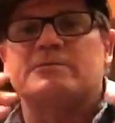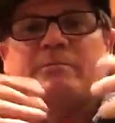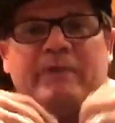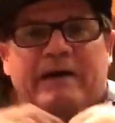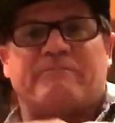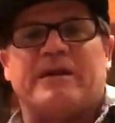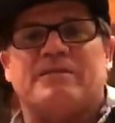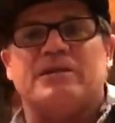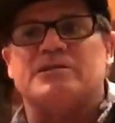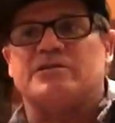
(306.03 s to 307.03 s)
But my faith
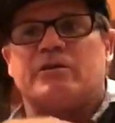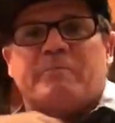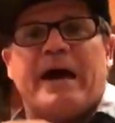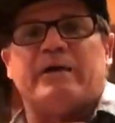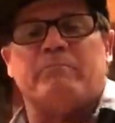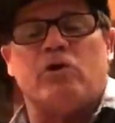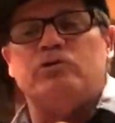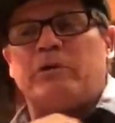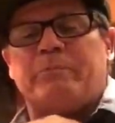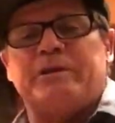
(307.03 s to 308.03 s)
is the
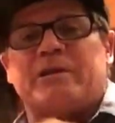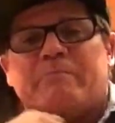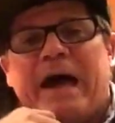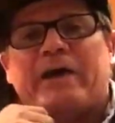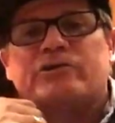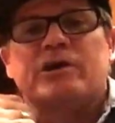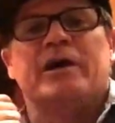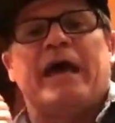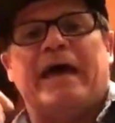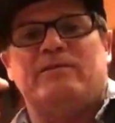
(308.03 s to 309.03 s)
only opinion that matters.
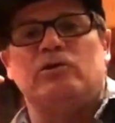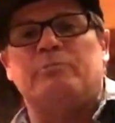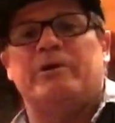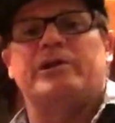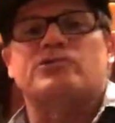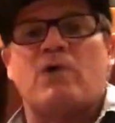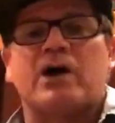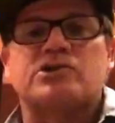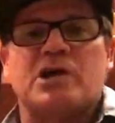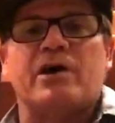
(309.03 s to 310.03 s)
And the only opinion that's
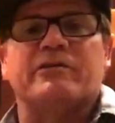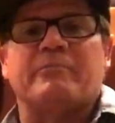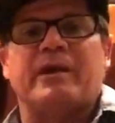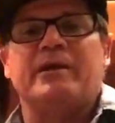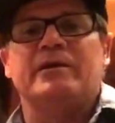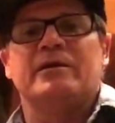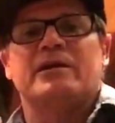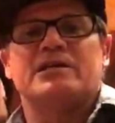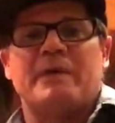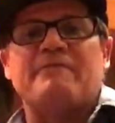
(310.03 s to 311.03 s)
rock solid of me
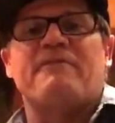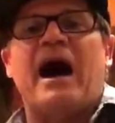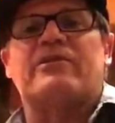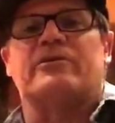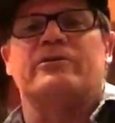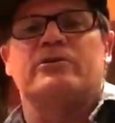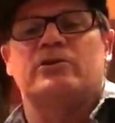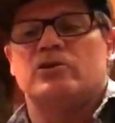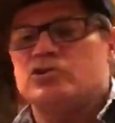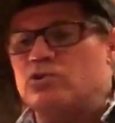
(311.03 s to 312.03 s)
is my Father.
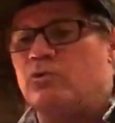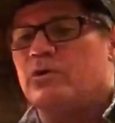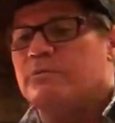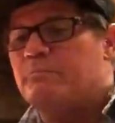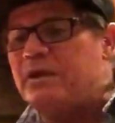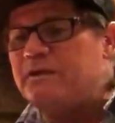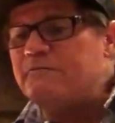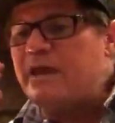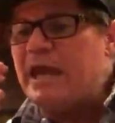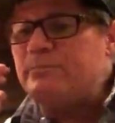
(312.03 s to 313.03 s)
So
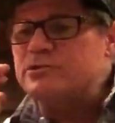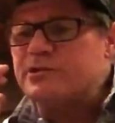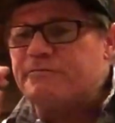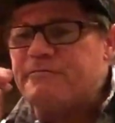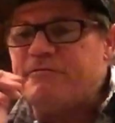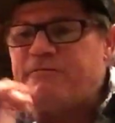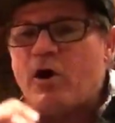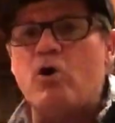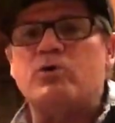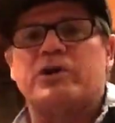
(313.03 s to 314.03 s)
being able to
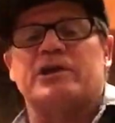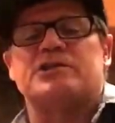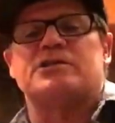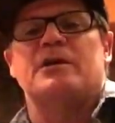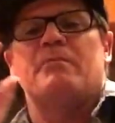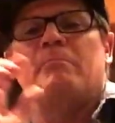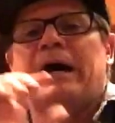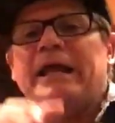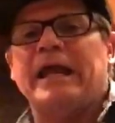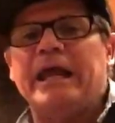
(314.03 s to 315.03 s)
focus
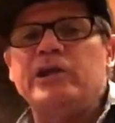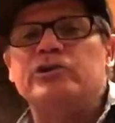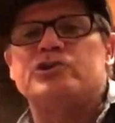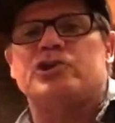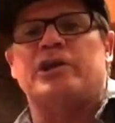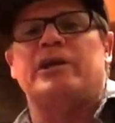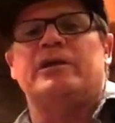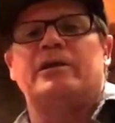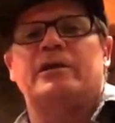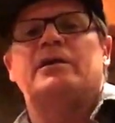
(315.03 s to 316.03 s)
my
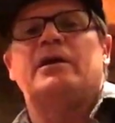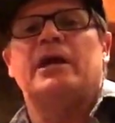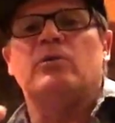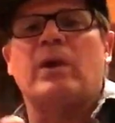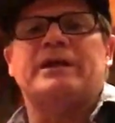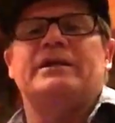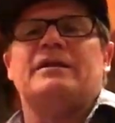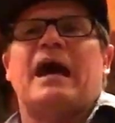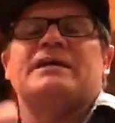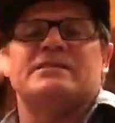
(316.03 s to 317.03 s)
energy in
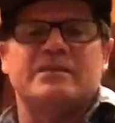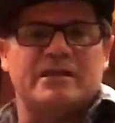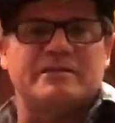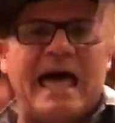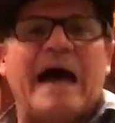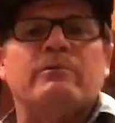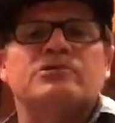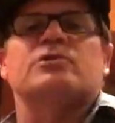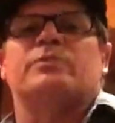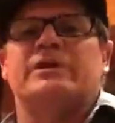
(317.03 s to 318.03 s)
recognizing that that
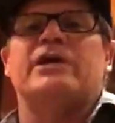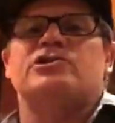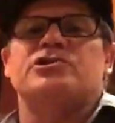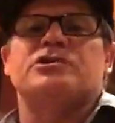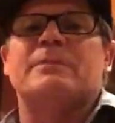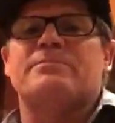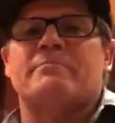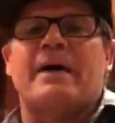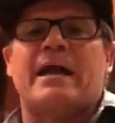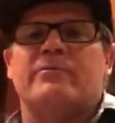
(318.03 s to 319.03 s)
was the relationship
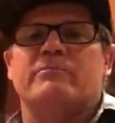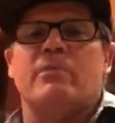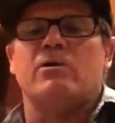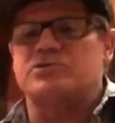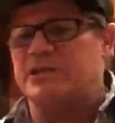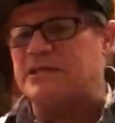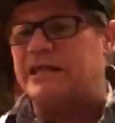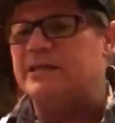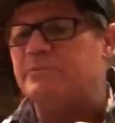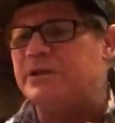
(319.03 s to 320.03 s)
that mattered the most. And as I
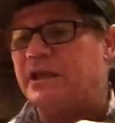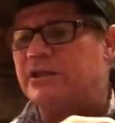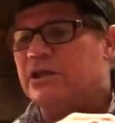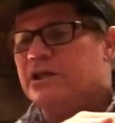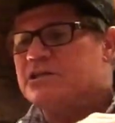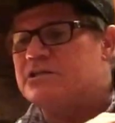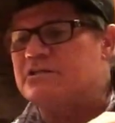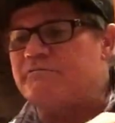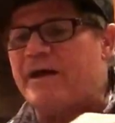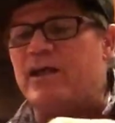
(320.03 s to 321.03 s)
could begin to
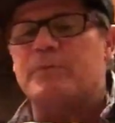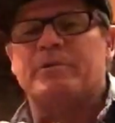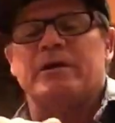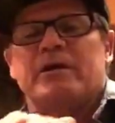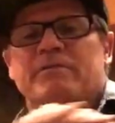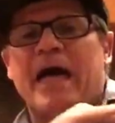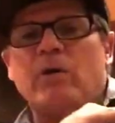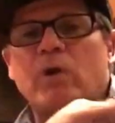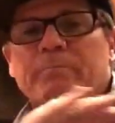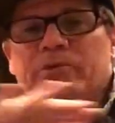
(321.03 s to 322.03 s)
develop
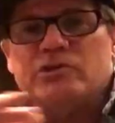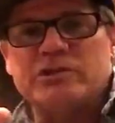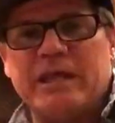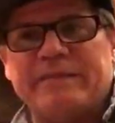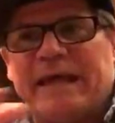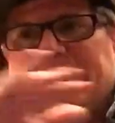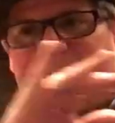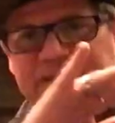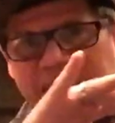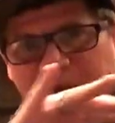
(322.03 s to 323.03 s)

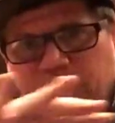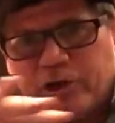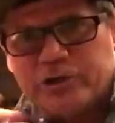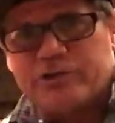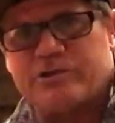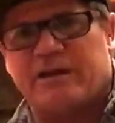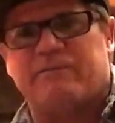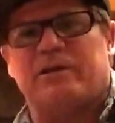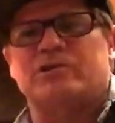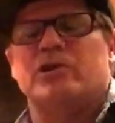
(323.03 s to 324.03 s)
that character side of
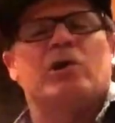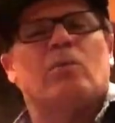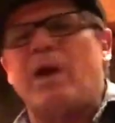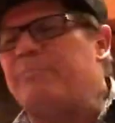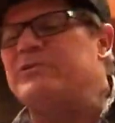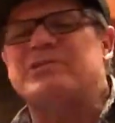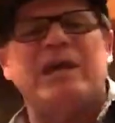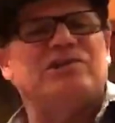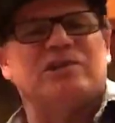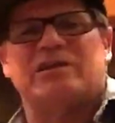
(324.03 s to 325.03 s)
things,
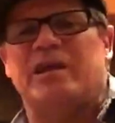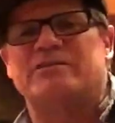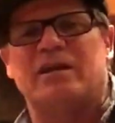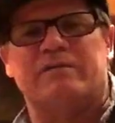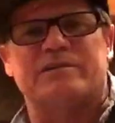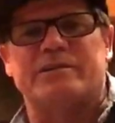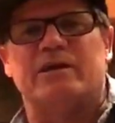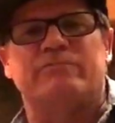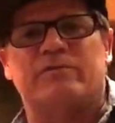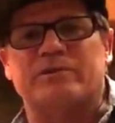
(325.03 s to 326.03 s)
reputation takes care of
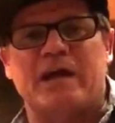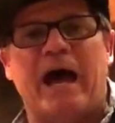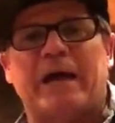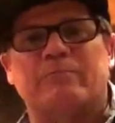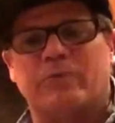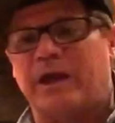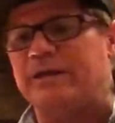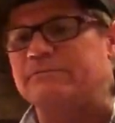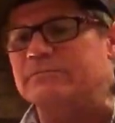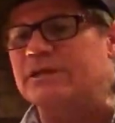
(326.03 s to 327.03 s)
itself over time,
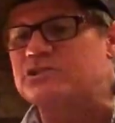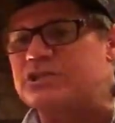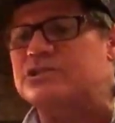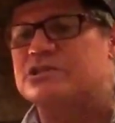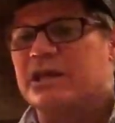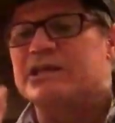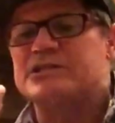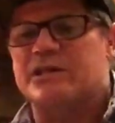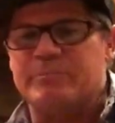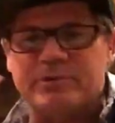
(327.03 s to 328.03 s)
right? It just
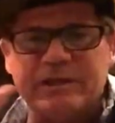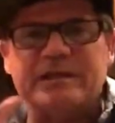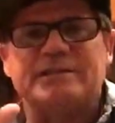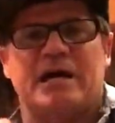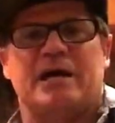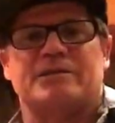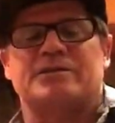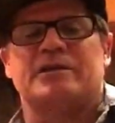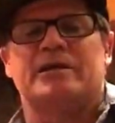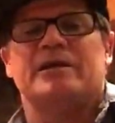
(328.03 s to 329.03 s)
simply does.
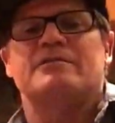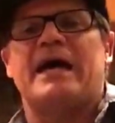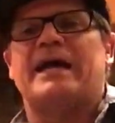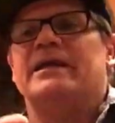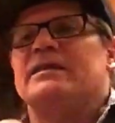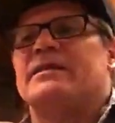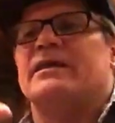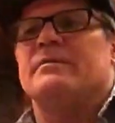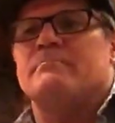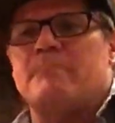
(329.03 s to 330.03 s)

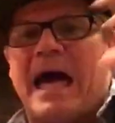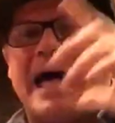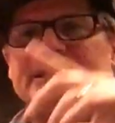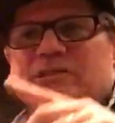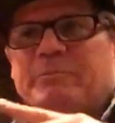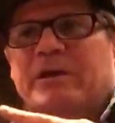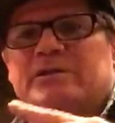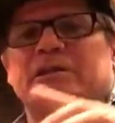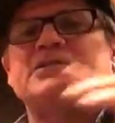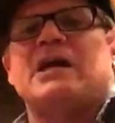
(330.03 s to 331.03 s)
That man's
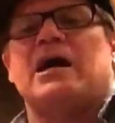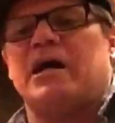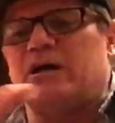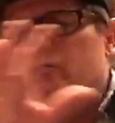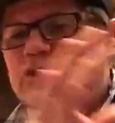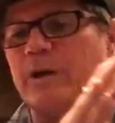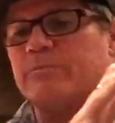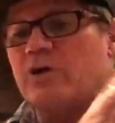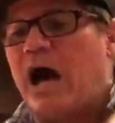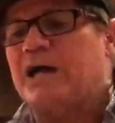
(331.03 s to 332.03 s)
opinion does not
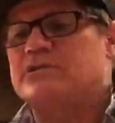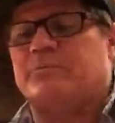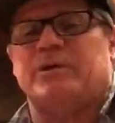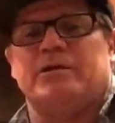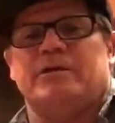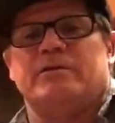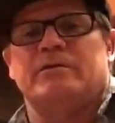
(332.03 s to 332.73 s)
trump God's opinion.